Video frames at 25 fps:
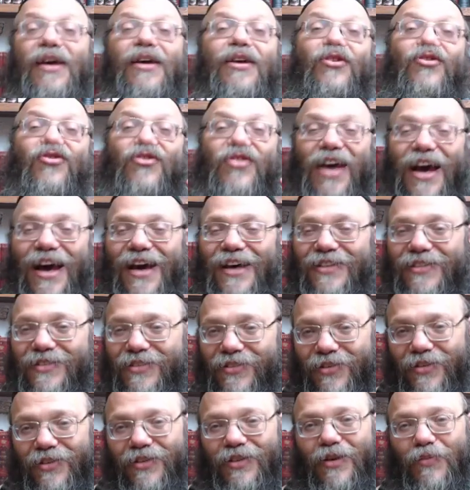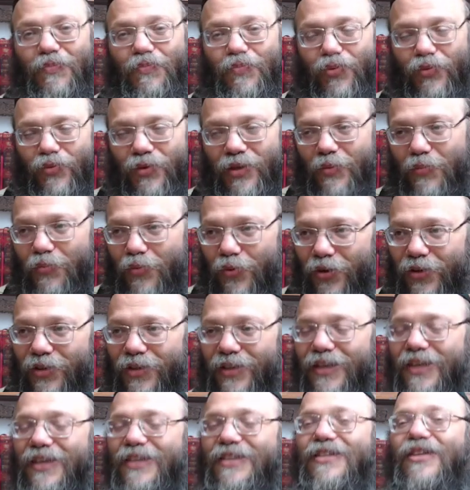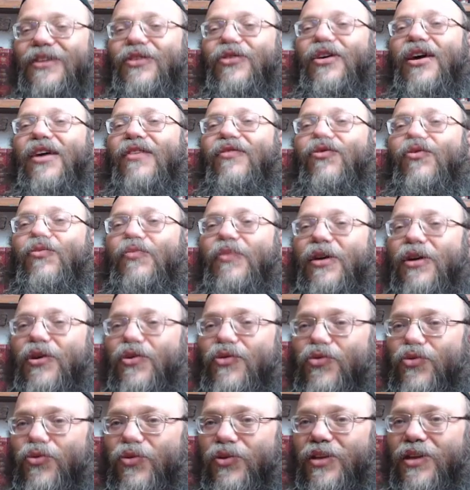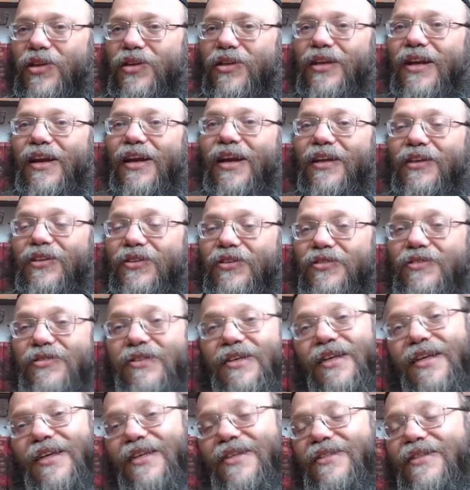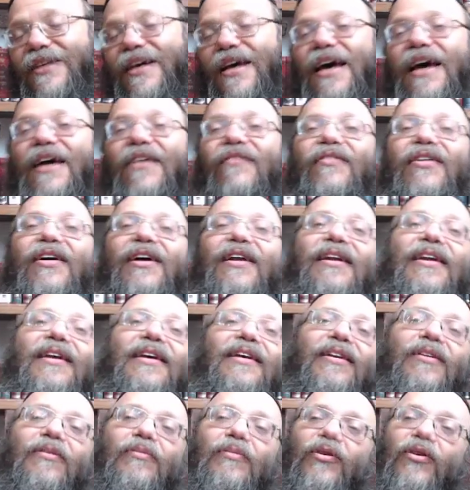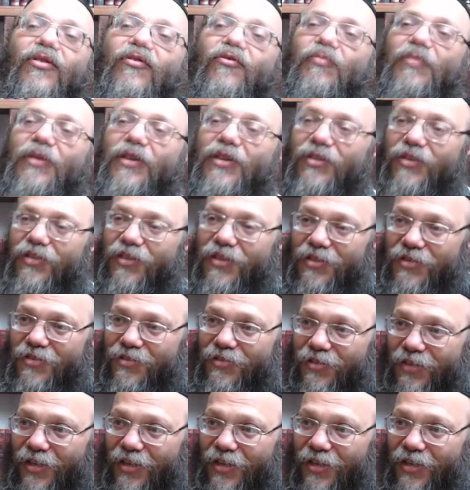Just the point is that you have to make sure that the letters have a little of bitterness.